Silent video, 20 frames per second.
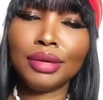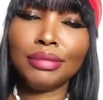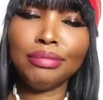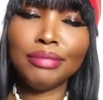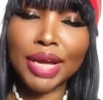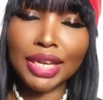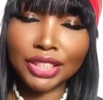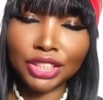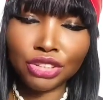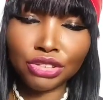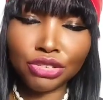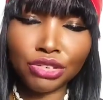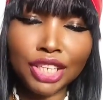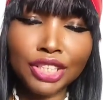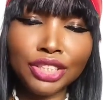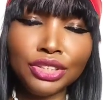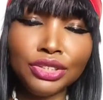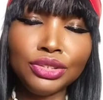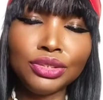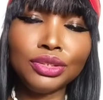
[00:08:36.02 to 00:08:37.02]

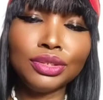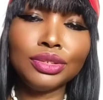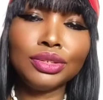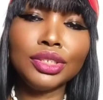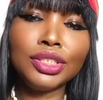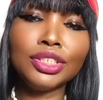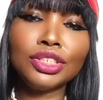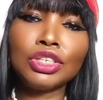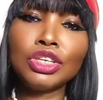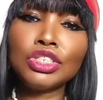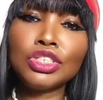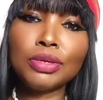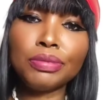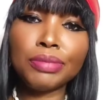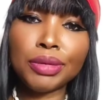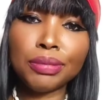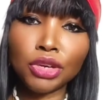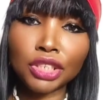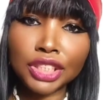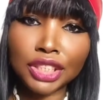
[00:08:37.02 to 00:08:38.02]
mentoring you, it's going to
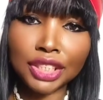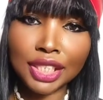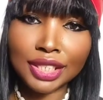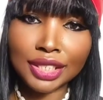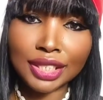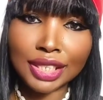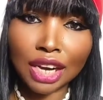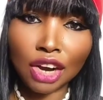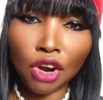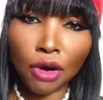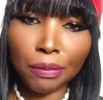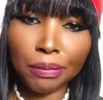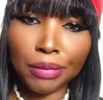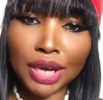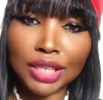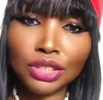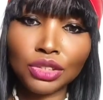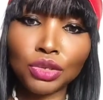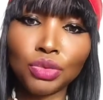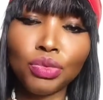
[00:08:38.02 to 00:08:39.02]
be much easier
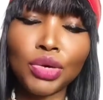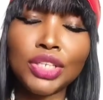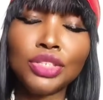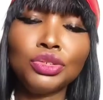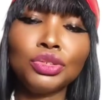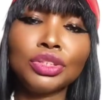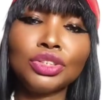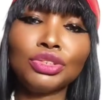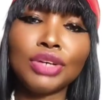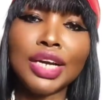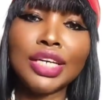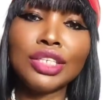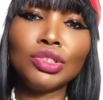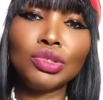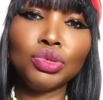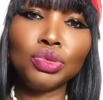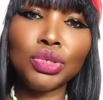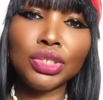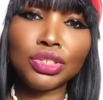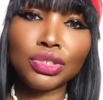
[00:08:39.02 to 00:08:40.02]
compared to when you're trying to
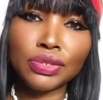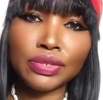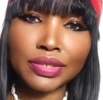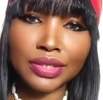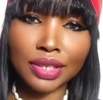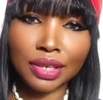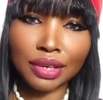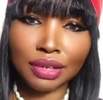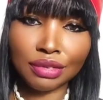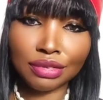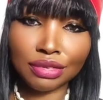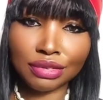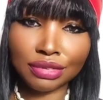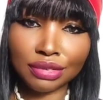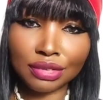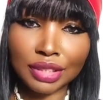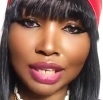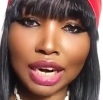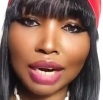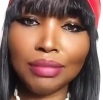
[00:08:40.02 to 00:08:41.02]
do it yourself.
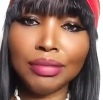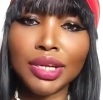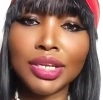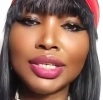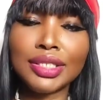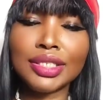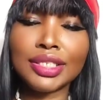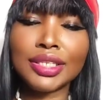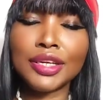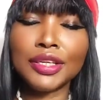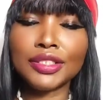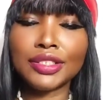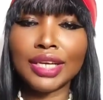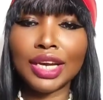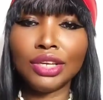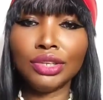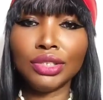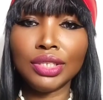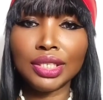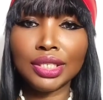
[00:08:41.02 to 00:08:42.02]
There are many things
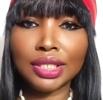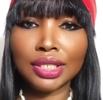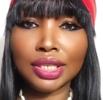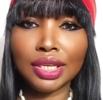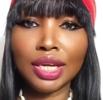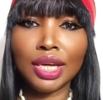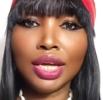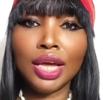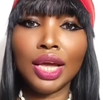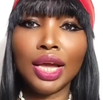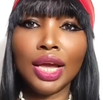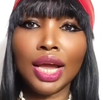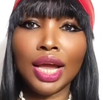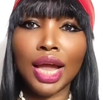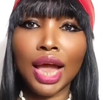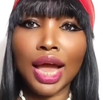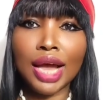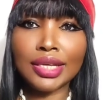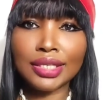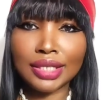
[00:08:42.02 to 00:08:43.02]
that you need
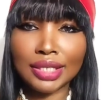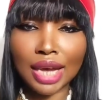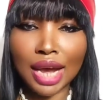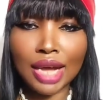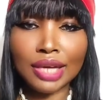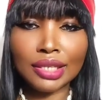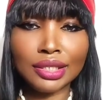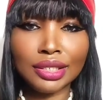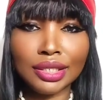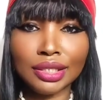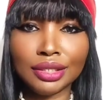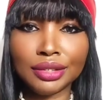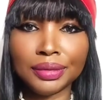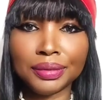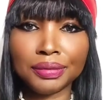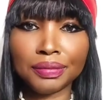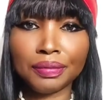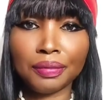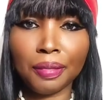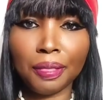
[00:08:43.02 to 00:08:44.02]
answers.
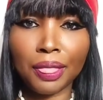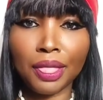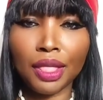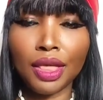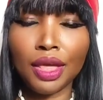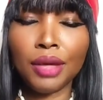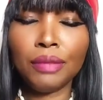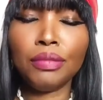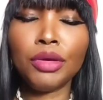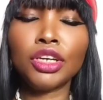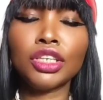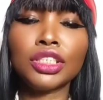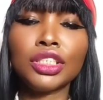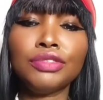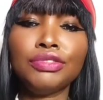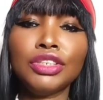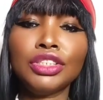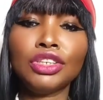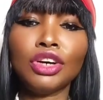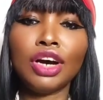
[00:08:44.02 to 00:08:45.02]
Because
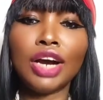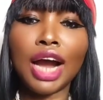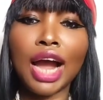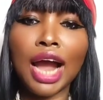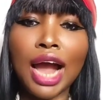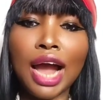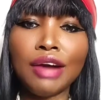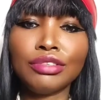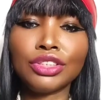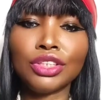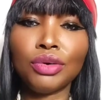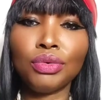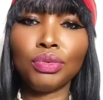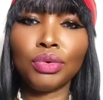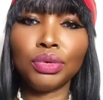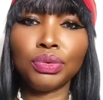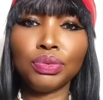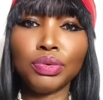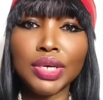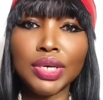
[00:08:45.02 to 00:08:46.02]
if you don't have
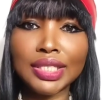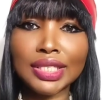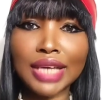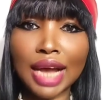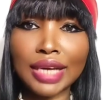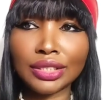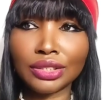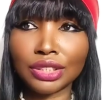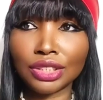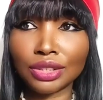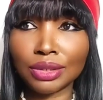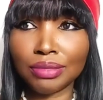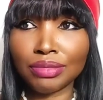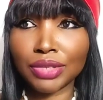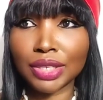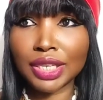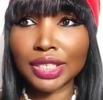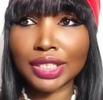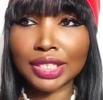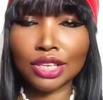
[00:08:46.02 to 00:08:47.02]
someone who is answering some
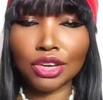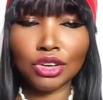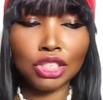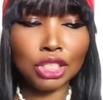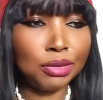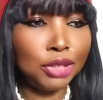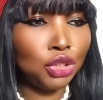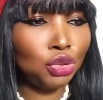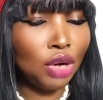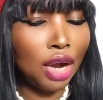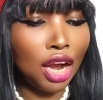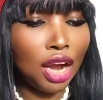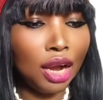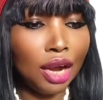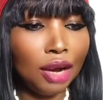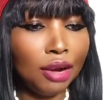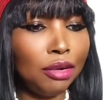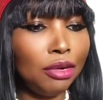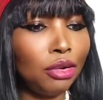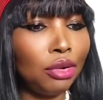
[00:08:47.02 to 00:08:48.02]
things, your
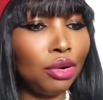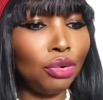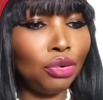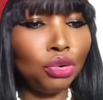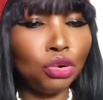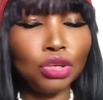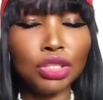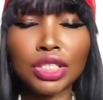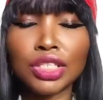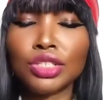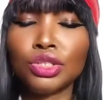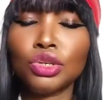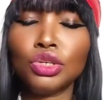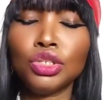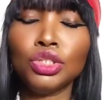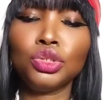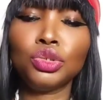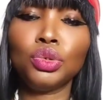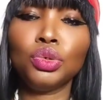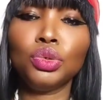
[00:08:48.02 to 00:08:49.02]
spiritual growth is
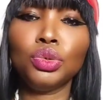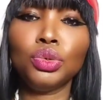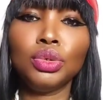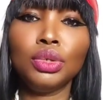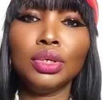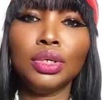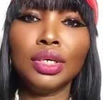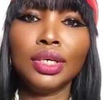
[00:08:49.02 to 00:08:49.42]
going to